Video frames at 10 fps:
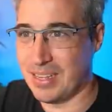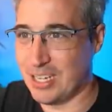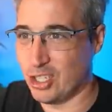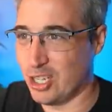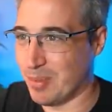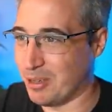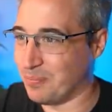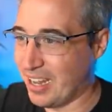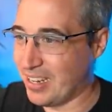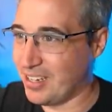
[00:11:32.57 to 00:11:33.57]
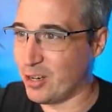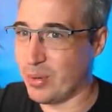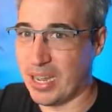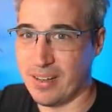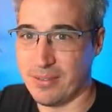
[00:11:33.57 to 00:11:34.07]
HTML. And here
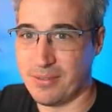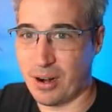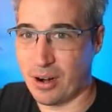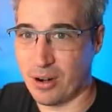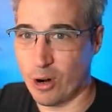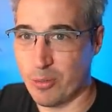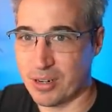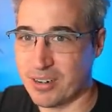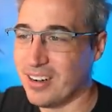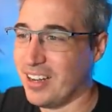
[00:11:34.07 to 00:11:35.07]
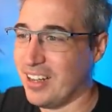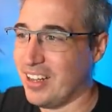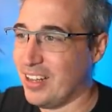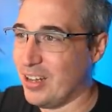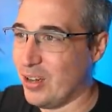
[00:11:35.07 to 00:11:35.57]
we have our Homer
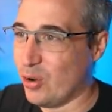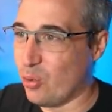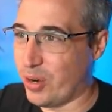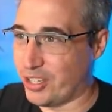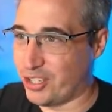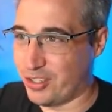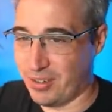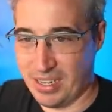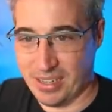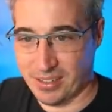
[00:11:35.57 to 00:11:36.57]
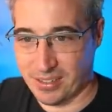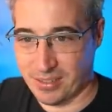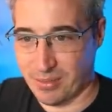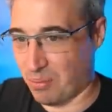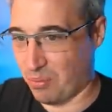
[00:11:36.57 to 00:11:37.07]
which
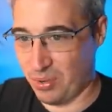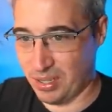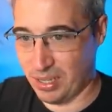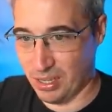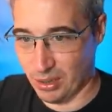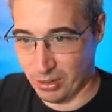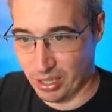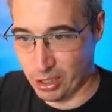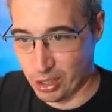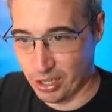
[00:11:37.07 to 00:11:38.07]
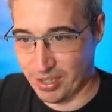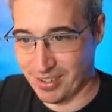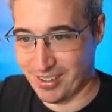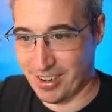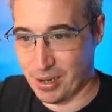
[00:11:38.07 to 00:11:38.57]
is really looking
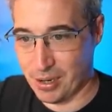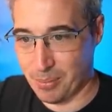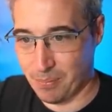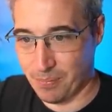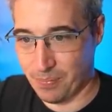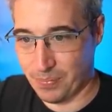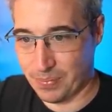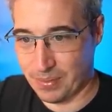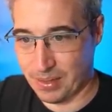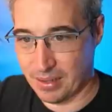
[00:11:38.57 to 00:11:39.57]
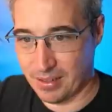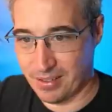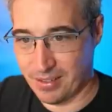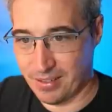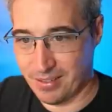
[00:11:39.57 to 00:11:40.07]
good. Um,
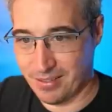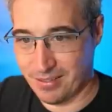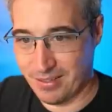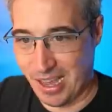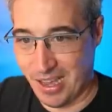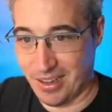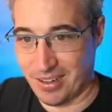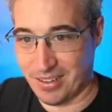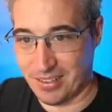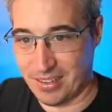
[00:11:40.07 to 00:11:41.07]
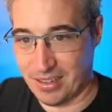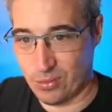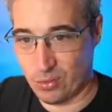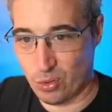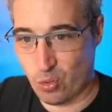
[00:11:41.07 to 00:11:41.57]
yeah,
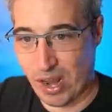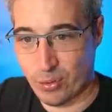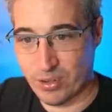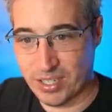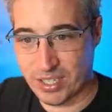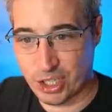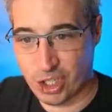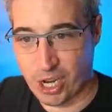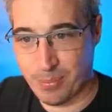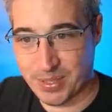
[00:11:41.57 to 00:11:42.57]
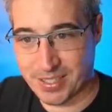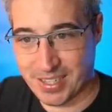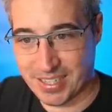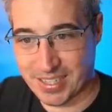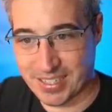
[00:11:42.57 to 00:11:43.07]
round shapes
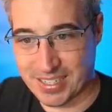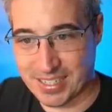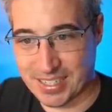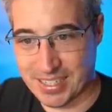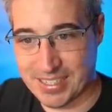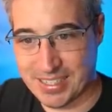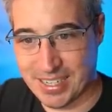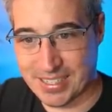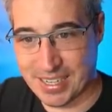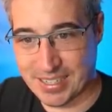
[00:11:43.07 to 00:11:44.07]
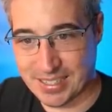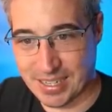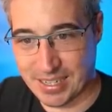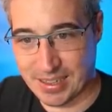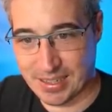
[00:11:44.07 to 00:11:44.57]
like this in CSS,
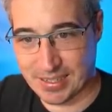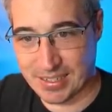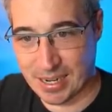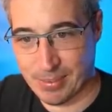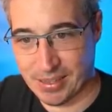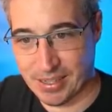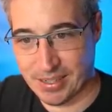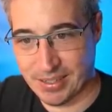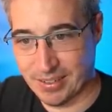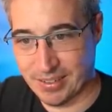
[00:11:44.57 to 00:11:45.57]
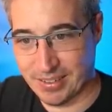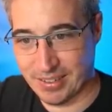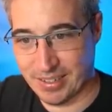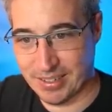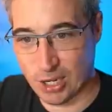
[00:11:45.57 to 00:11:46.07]
like this type of thing,
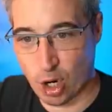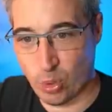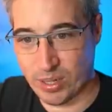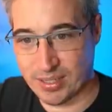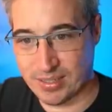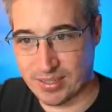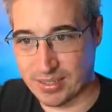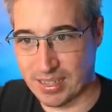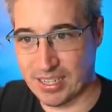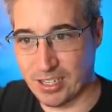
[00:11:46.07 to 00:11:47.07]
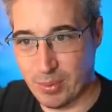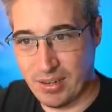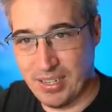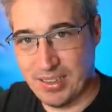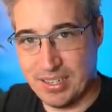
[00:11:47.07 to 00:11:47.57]
is always anytime
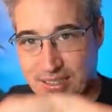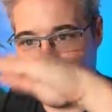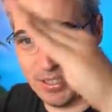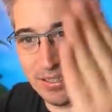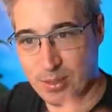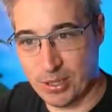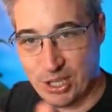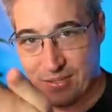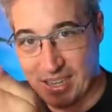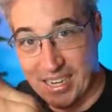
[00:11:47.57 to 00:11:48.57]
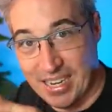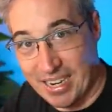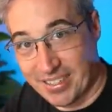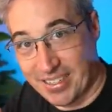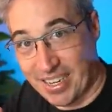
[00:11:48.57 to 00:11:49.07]
you need like something, especially if it
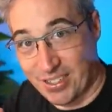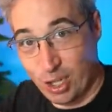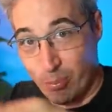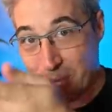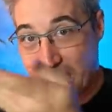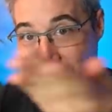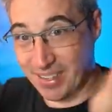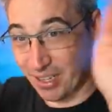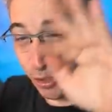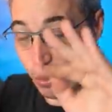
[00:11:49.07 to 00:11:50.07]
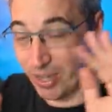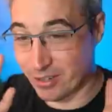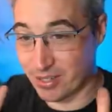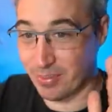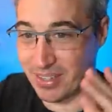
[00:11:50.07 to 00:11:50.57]
connects and has to go back the other way or
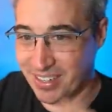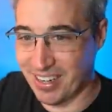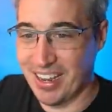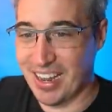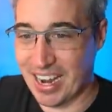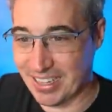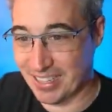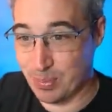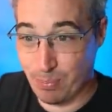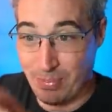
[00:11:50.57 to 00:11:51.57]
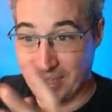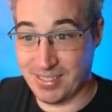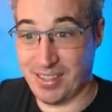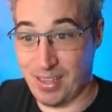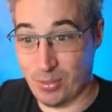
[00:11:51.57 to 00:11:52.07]
something, and that's
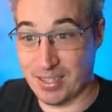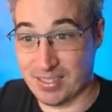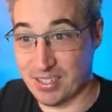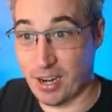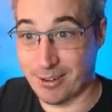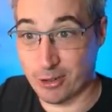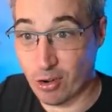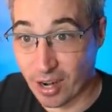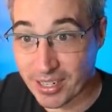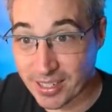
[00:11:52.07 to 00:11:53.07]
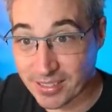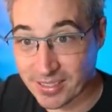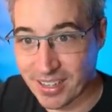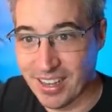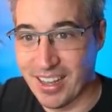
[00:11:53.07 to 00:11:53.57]
basically what this entire drawing is,
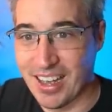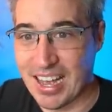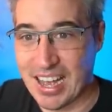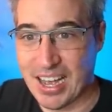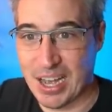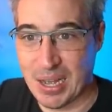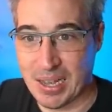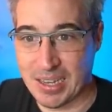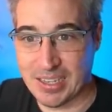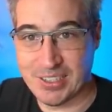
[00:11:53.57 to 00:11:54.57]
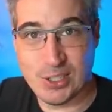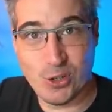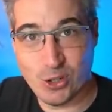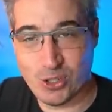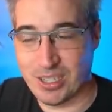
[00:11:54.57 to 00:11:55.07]
uh, is
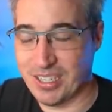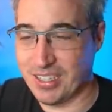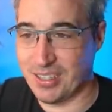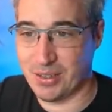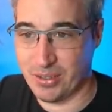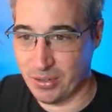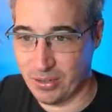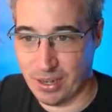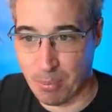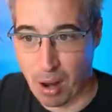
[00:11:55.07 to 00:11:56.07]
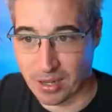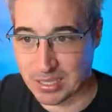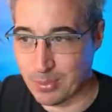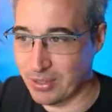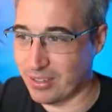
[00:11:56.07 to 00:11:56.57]
usually
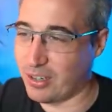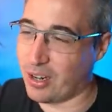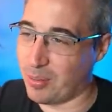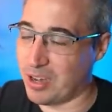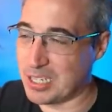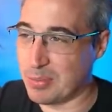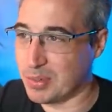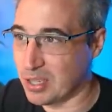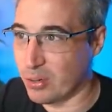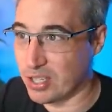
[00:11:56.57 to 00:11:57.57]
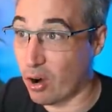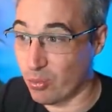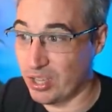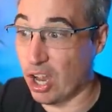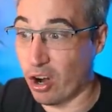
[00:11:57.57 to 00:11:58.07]
impossible or not impossible. It's always
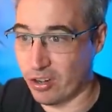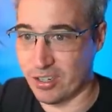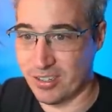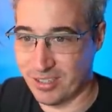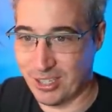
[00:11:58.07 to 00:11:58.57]
really hard.